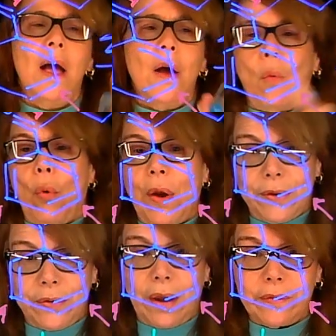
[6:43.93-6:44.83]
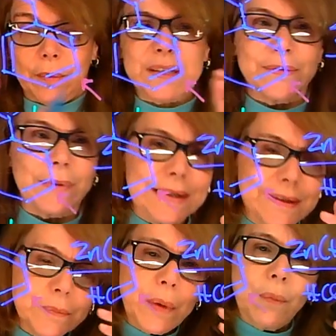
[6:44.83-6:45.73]
when you have the
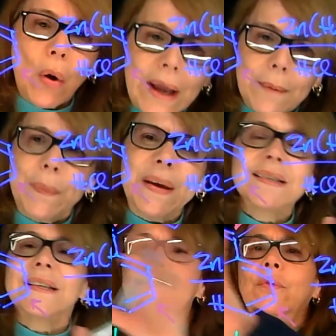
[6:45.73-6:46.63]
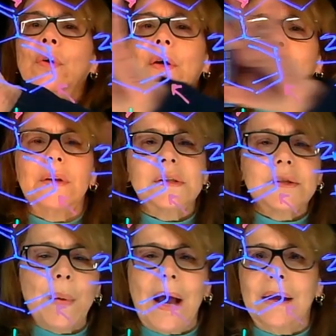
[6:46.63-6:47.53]
possibility. But what happens if we go this
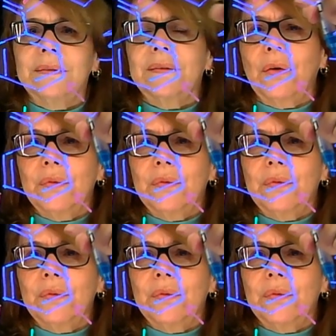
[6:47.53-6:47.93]
path? So